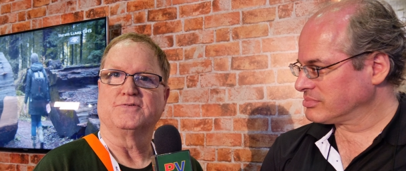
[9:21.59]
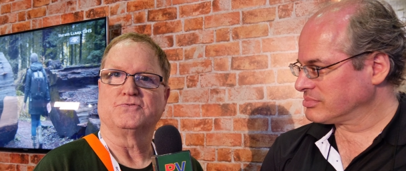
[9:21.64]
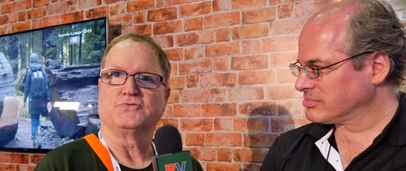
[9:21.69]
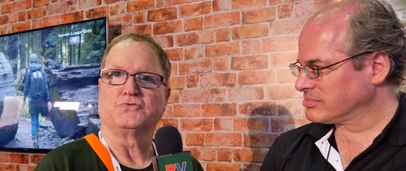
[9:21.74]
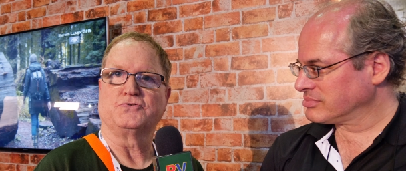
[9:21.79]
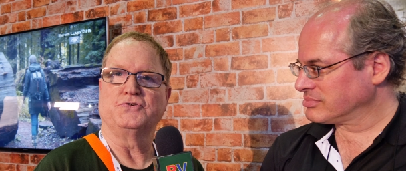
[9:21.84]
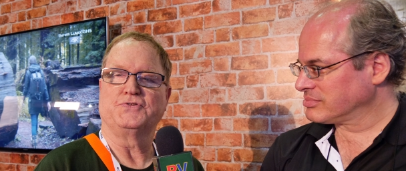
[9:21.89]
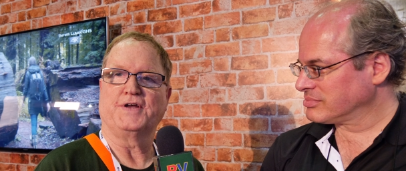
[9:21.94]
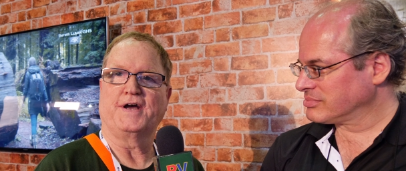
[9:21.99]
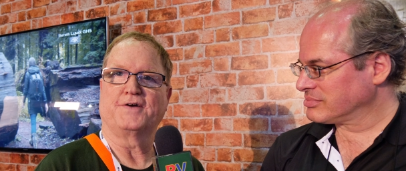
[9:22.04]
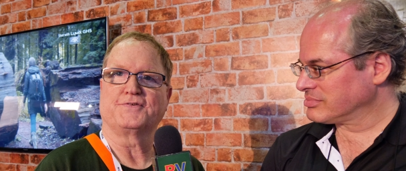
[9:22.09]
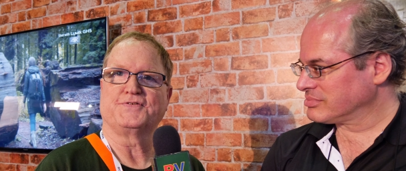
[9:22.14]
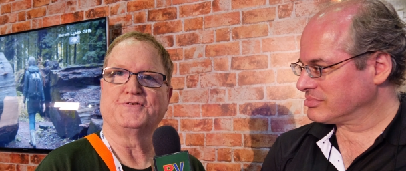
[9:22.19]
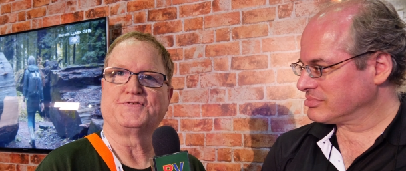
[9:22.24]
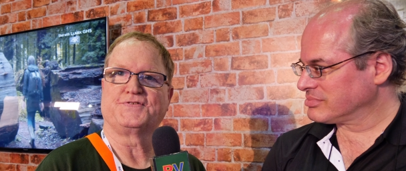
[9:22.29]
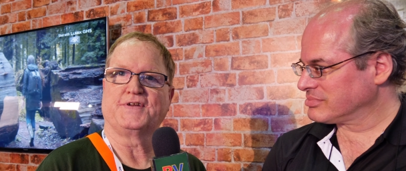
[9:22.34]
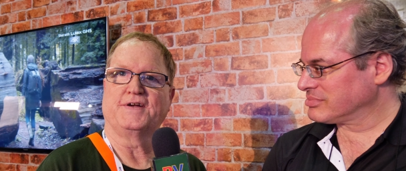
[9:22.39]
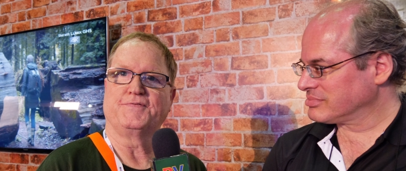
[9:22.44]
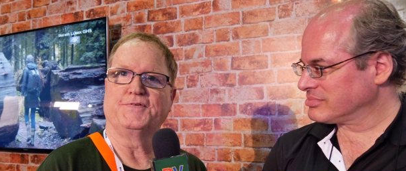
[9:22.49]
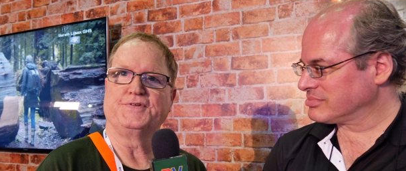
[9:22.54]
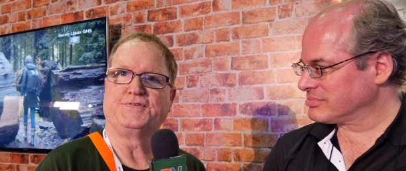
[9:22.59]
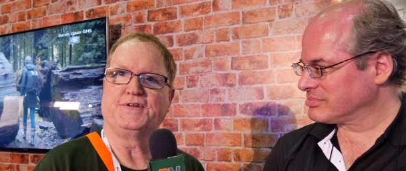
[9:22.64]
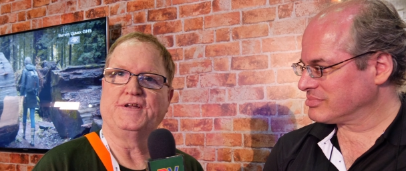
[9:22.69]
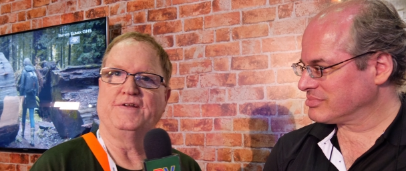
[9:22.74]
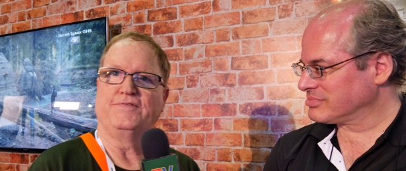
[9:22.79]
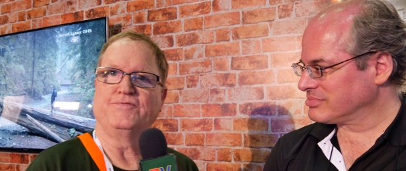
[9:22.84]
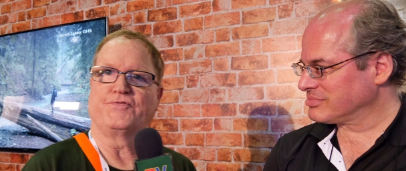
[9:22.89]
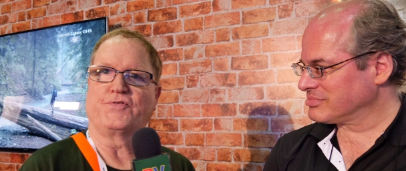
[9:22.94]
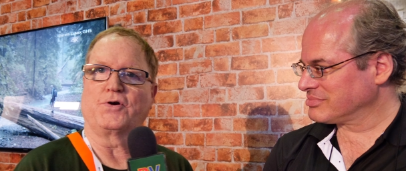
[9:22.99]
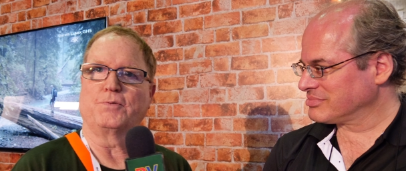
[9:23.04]

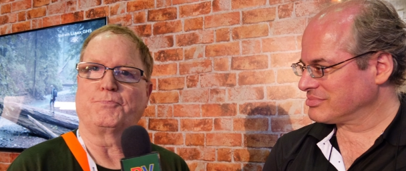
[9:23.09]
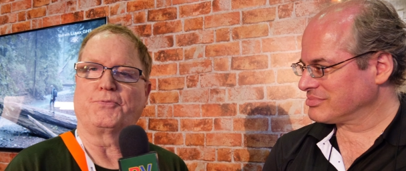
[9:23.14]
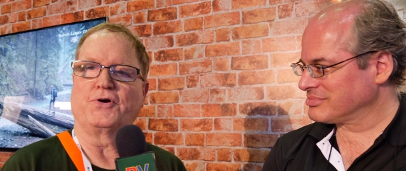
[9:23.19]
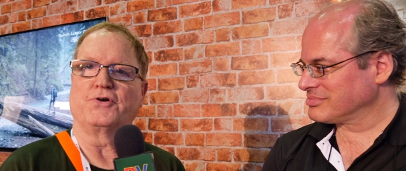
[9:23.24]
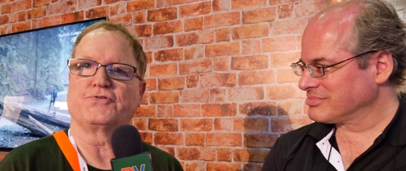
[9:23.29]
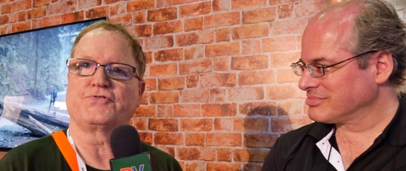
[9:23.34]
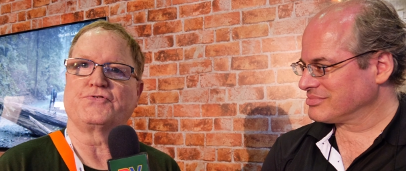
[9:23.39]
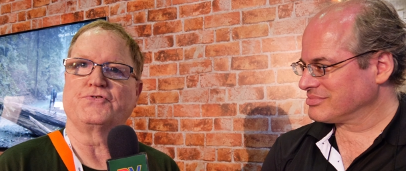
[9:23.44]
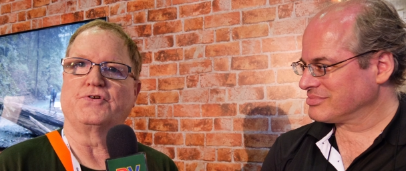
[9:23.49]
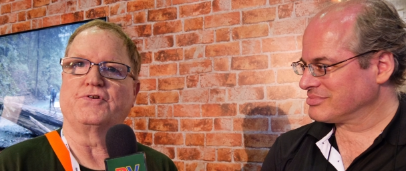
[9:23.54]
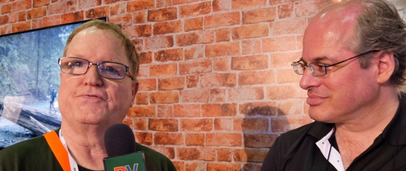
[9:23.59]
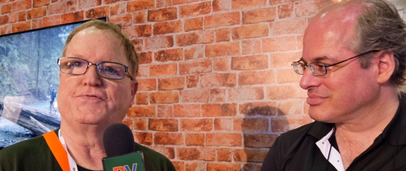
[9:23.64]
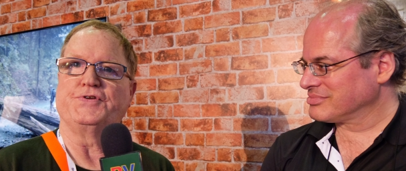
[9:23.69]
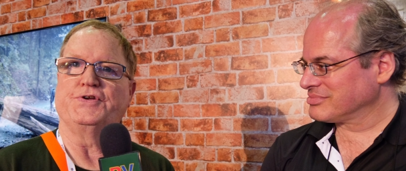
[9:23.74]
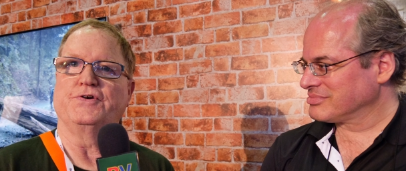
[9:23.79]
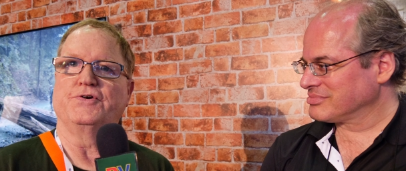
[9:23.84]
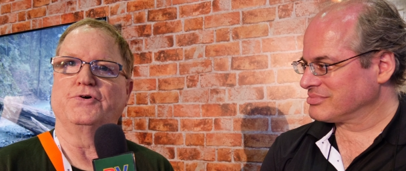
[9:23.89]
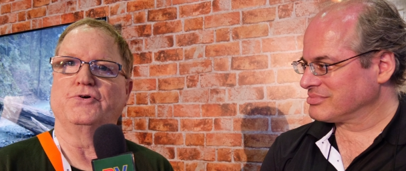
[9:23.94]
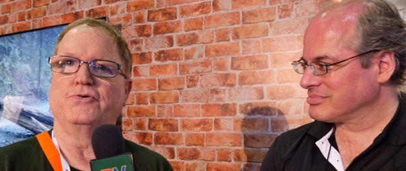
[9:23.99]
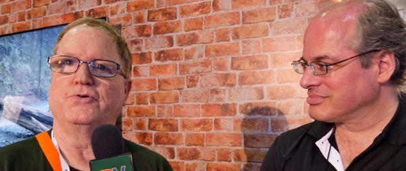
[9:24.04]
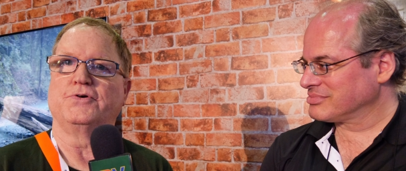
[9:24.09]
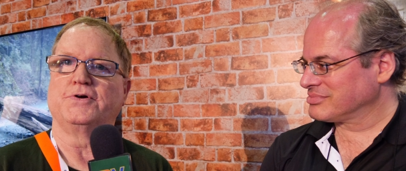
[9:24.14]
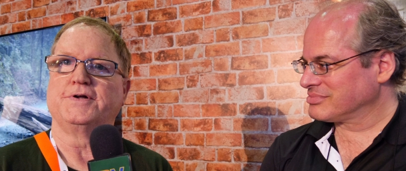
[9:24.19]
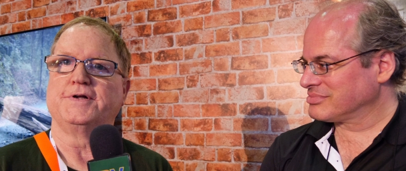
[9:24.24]
Speaker 1: 2017 for Personal View.